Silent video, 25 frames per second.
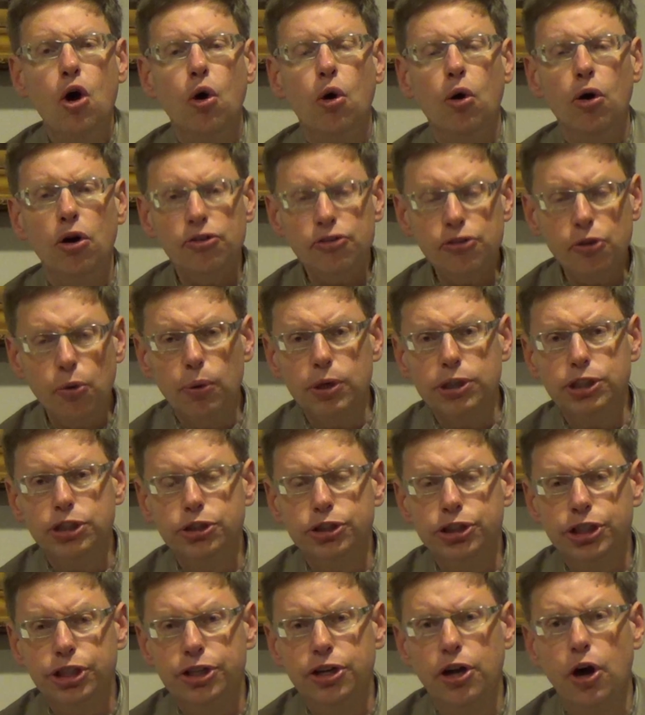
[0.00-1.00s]
Also, what you
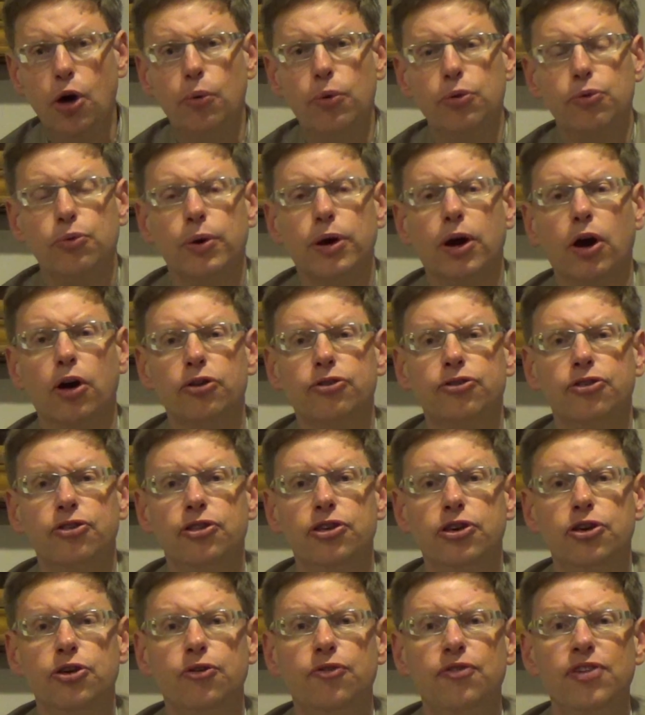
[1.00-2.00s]
should know with regard to
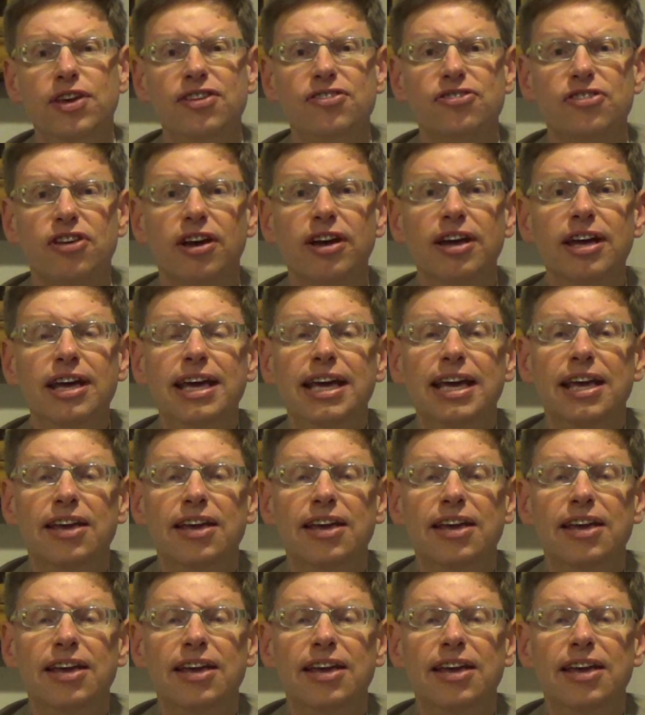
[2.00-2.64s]
the U visa